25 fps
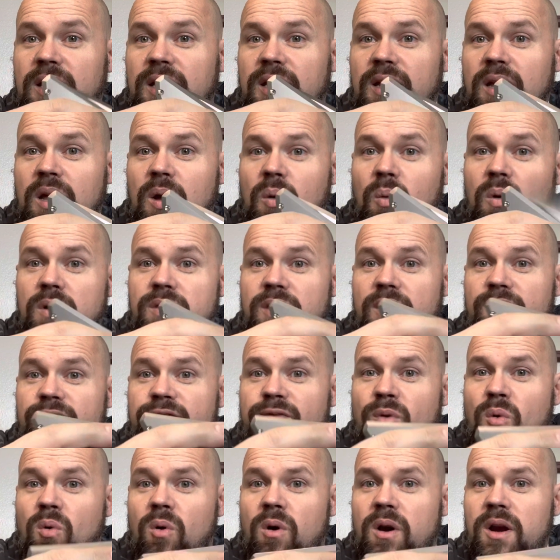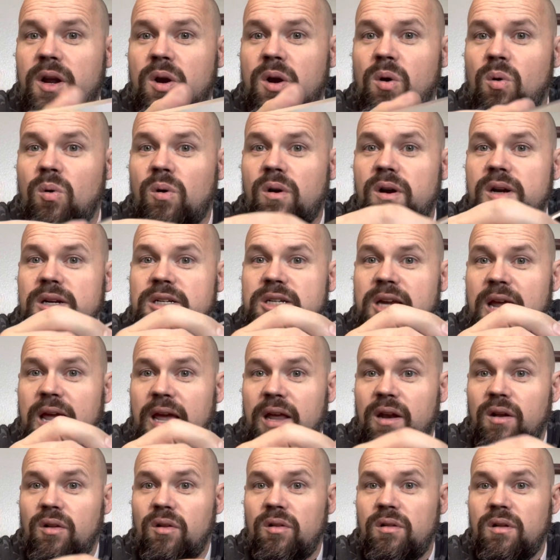with a 4 1/4 inch
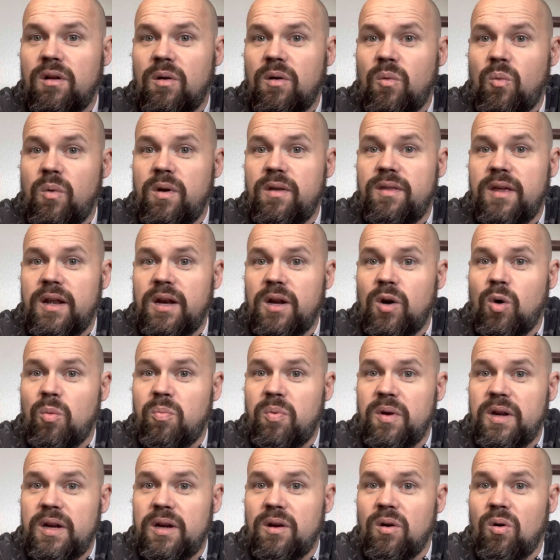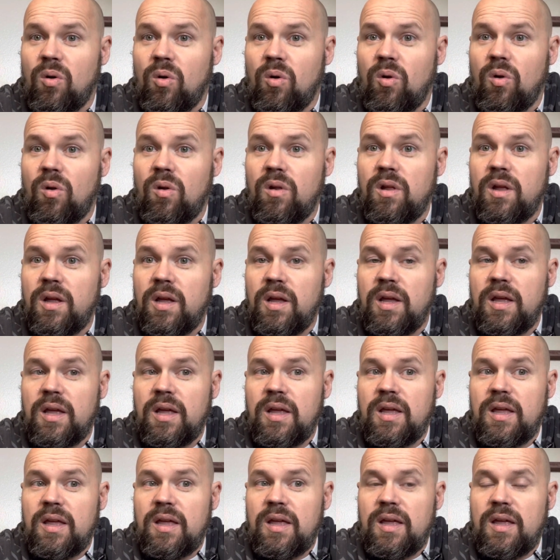handle with an opening hole,
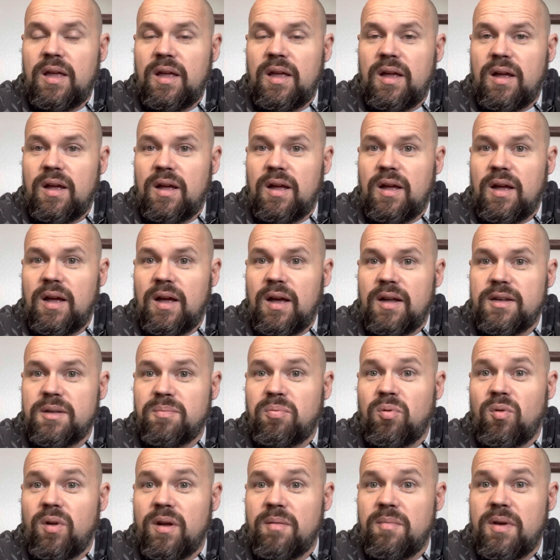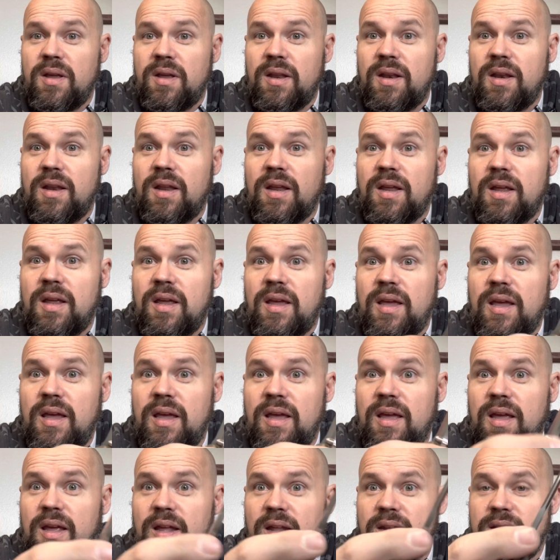deployment,
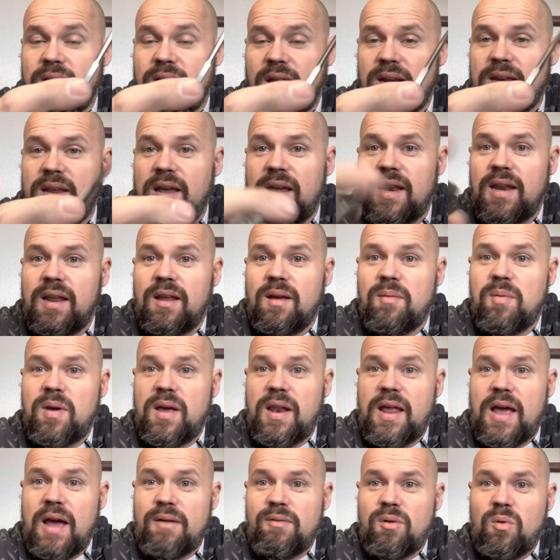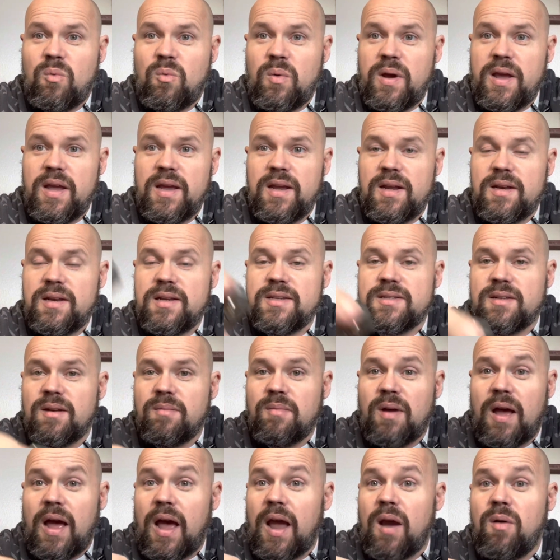titanium, and have it weigh a decent
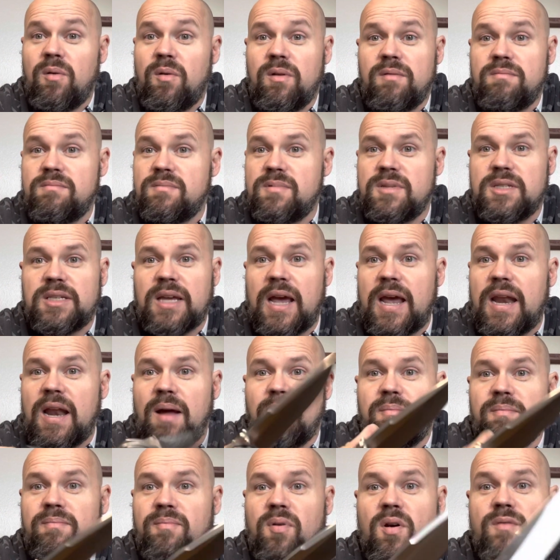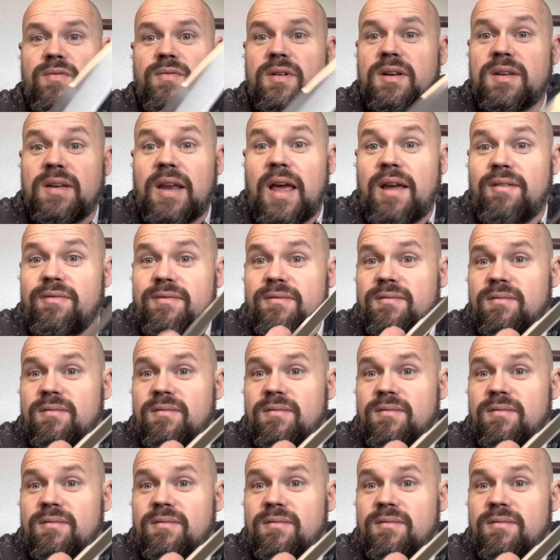amount, I would sign up. Perfect knife.